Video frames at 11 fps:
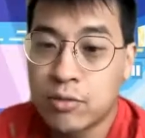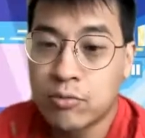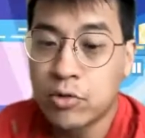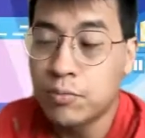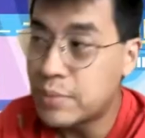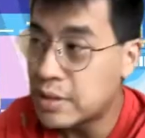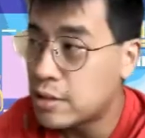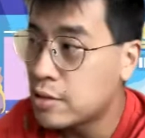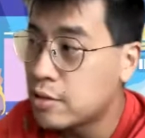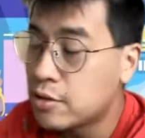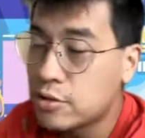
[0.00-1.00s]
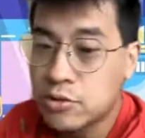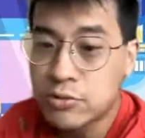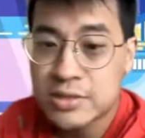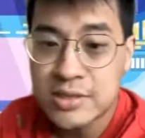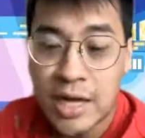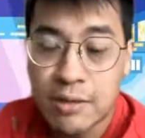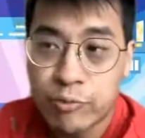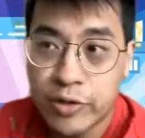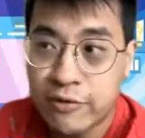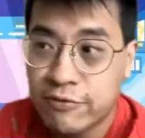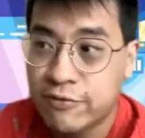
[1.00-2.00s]
would be to start
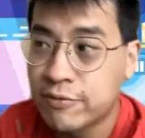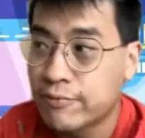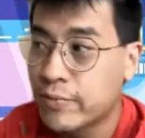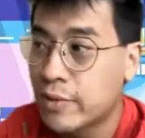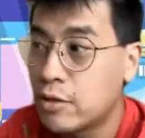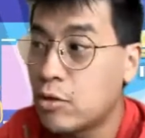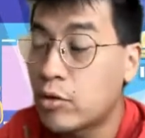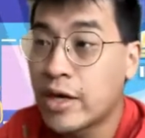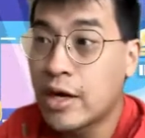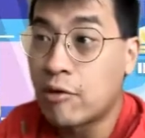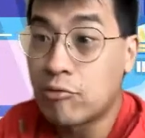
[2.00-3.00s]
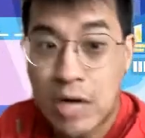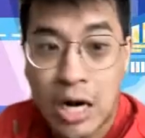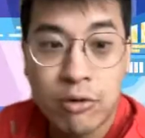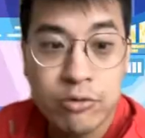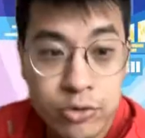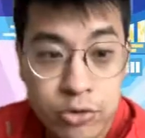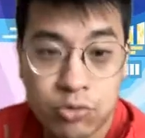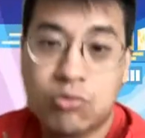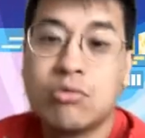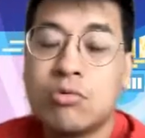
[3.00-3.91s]
with looking around you,